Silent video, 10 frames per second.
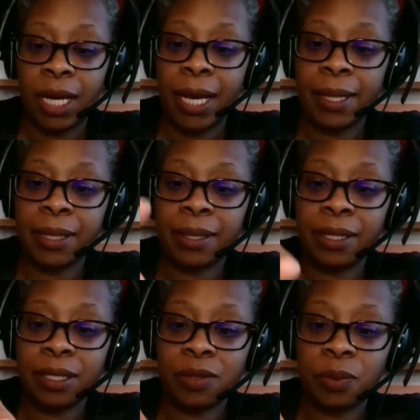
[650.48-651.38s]
And then
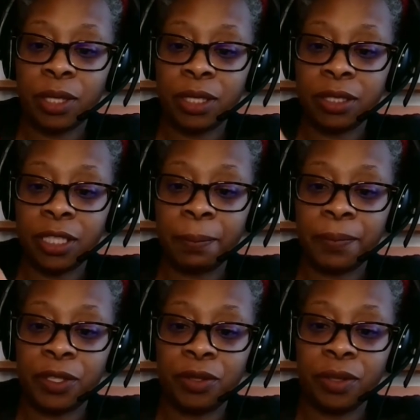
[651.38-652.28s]
this one, yep,
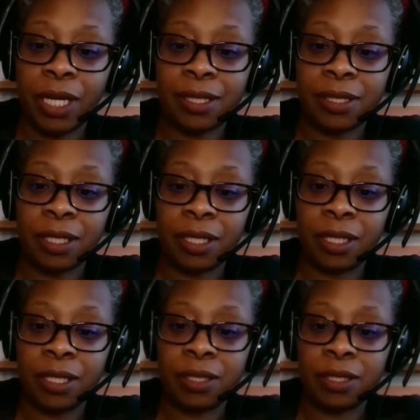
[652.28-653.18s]
you guessed it,
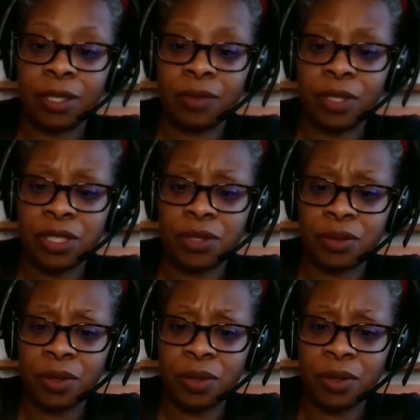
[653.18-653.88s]
is the original.